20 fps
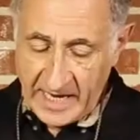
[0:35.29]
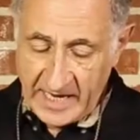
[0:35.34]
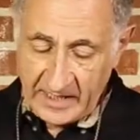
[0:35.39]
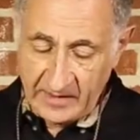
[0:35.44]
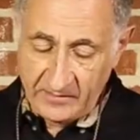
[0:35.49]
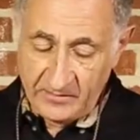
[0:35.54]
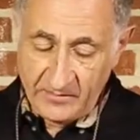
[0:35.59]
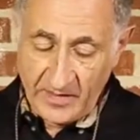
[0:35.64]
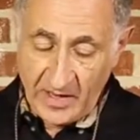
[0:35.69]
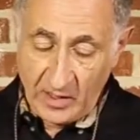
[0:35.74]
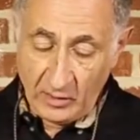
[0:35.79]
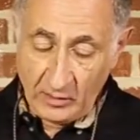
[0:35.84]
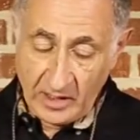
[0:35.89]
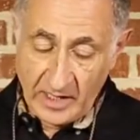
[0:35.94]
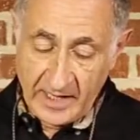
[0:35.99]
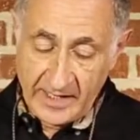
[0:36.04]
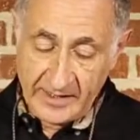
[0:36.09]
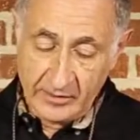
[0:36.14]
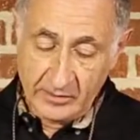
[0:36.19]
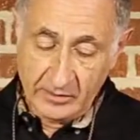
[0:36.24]
a felt
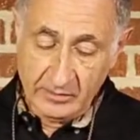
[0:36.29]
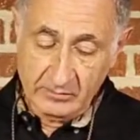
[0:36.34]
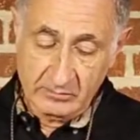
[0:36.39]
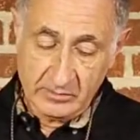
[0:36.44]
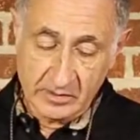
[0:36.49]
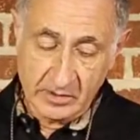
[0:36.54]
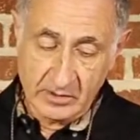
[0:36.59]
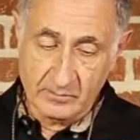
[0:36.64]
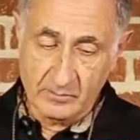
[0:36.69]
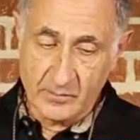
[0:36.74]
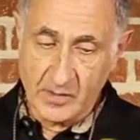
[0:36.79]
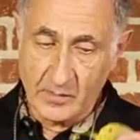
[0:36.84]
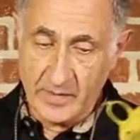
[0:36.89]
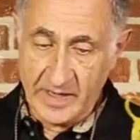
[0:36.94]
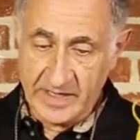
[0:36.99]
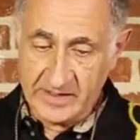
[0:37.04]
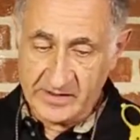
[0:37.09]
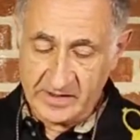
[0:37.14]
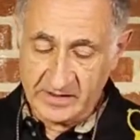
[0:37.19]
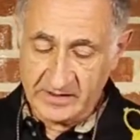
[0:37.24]
liner, the
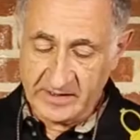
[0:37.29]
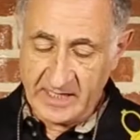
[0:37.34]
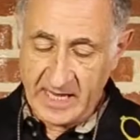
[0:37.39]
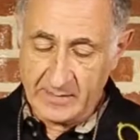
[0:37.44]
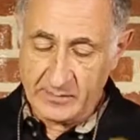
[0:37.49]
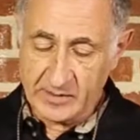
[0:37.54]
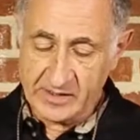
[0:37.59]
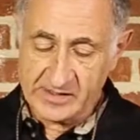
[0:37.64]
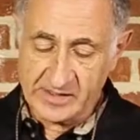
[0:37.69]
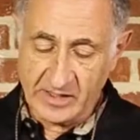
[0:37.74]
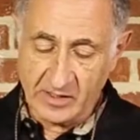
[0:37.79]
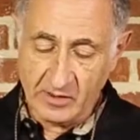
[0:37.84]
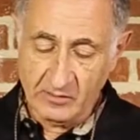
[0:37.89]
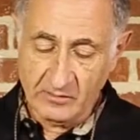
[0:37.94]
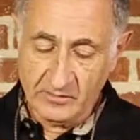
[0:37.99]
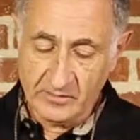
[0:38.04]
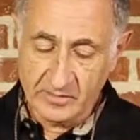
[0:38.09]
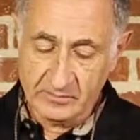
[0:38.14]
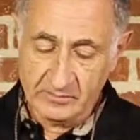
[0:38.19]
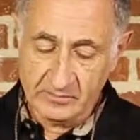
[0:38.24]
basic tab itself,